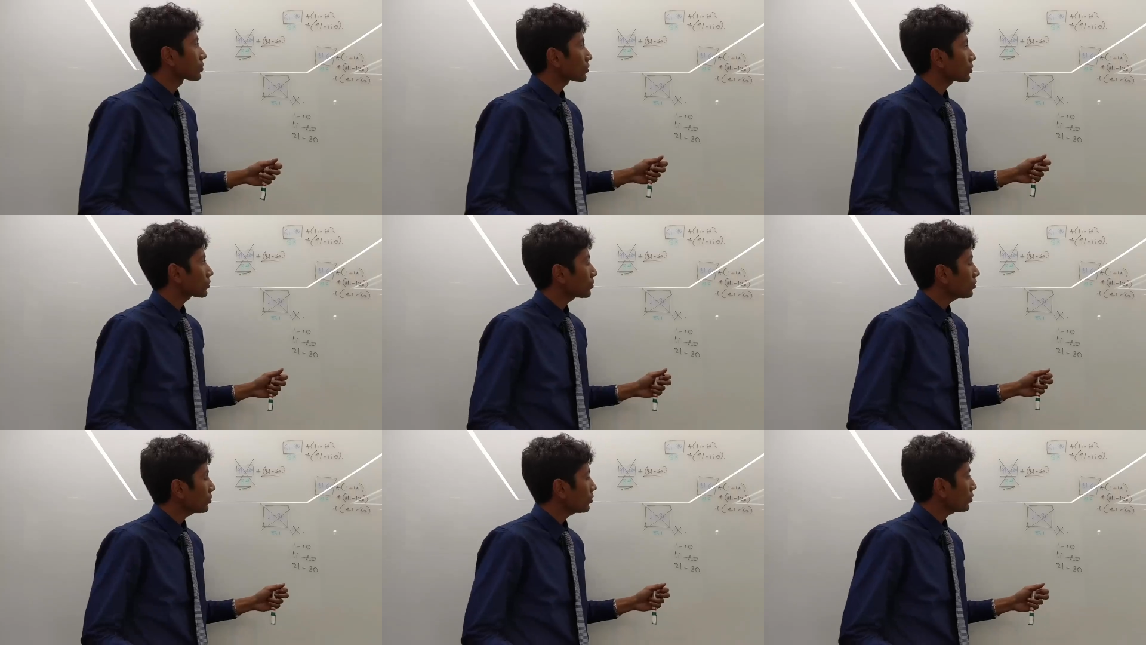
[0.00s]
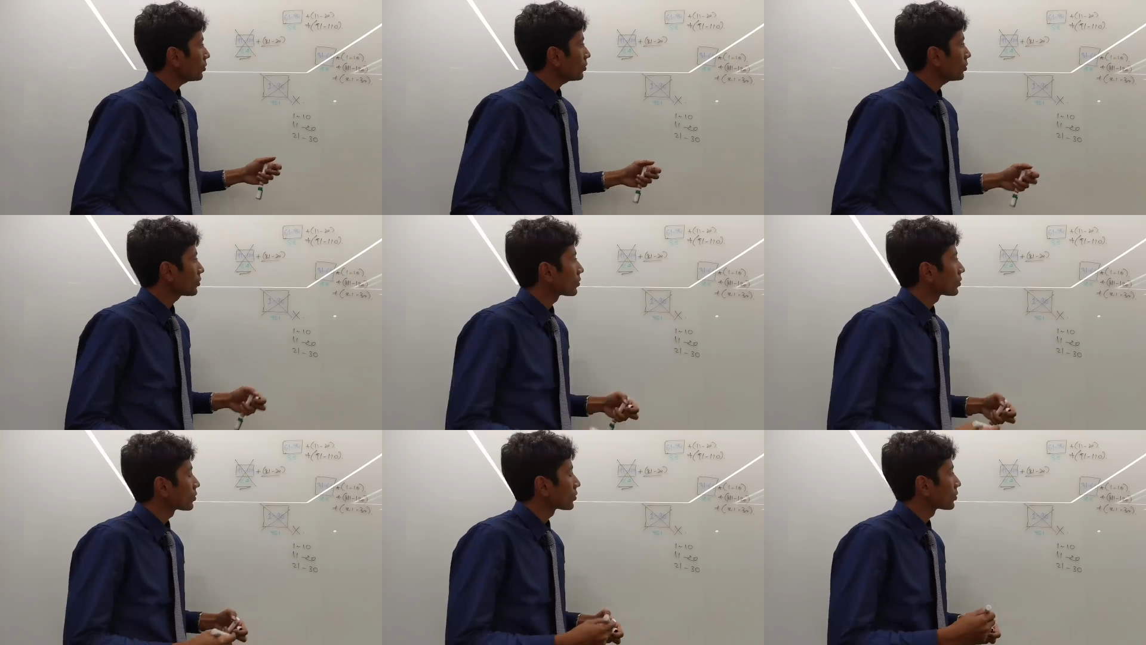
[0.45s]

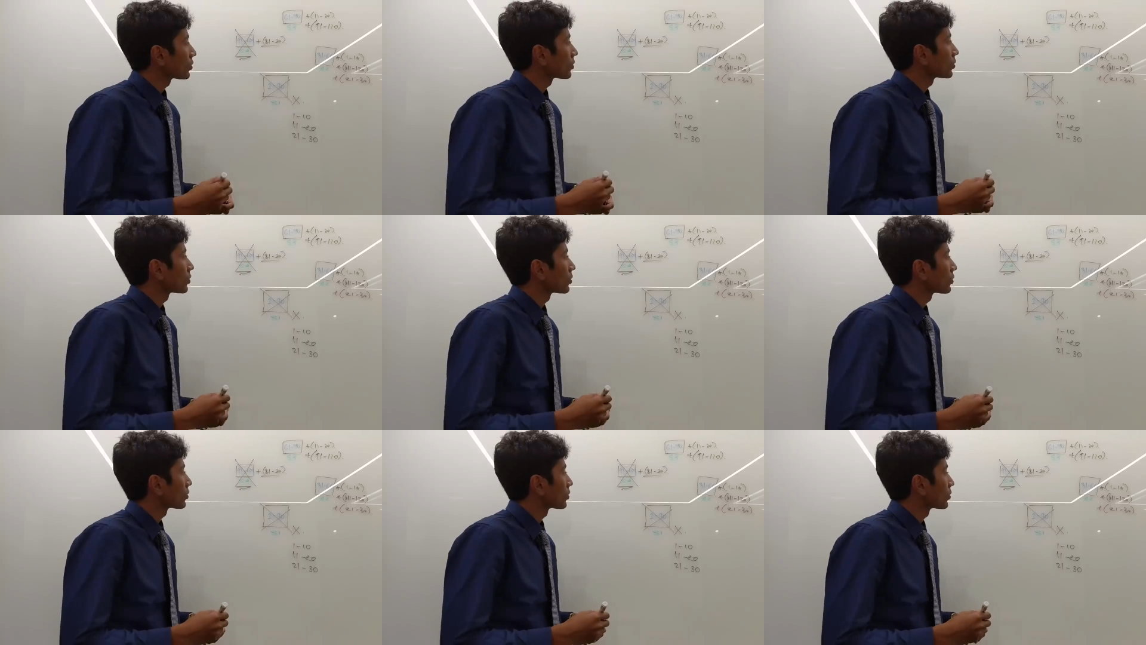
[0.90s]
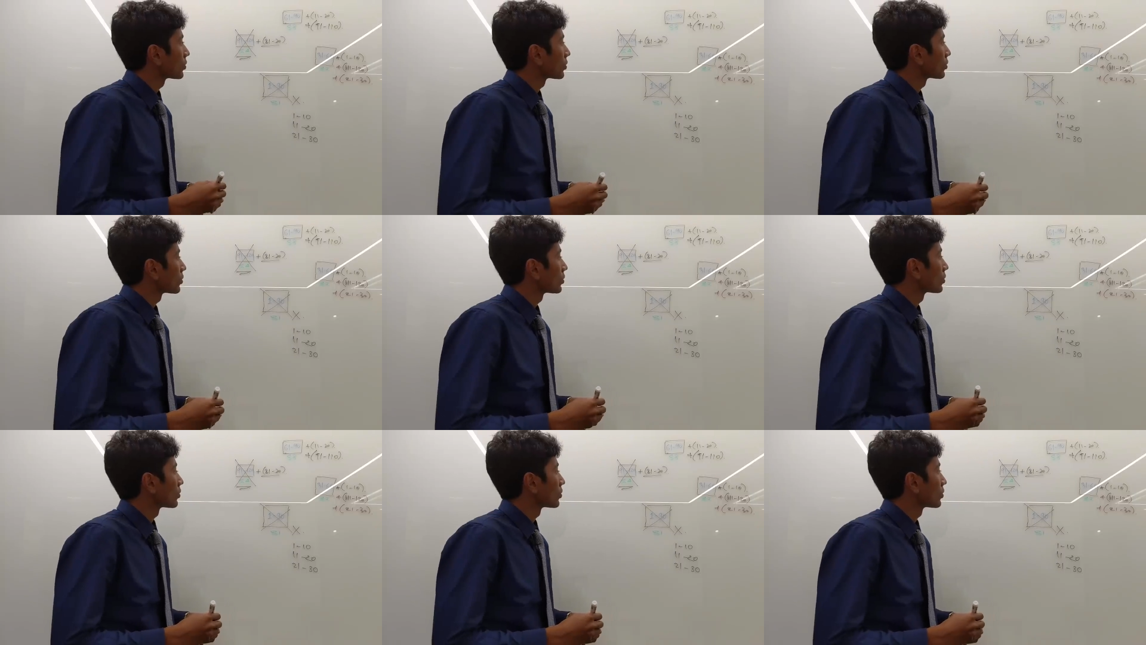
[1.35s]

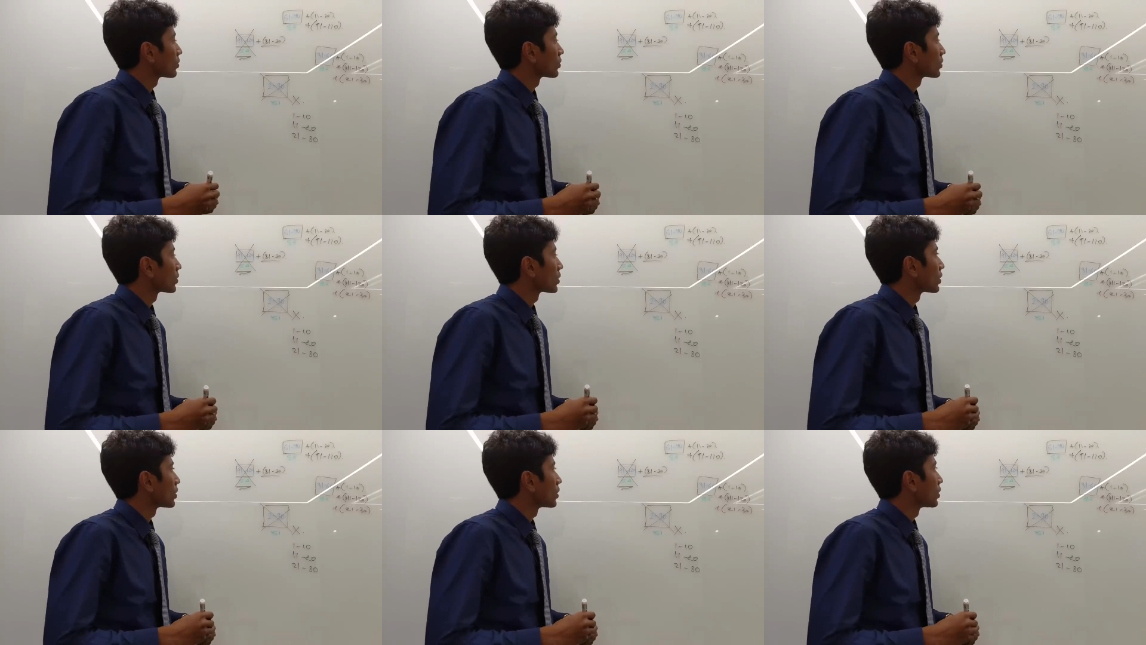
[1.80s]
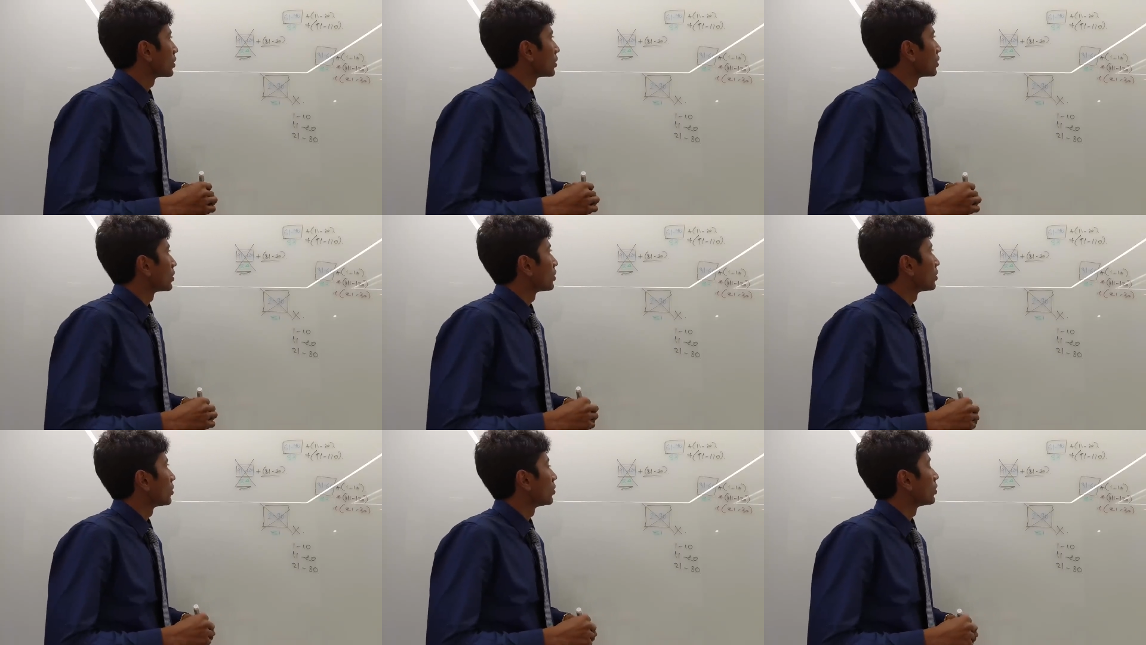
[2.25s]
Nothing is said.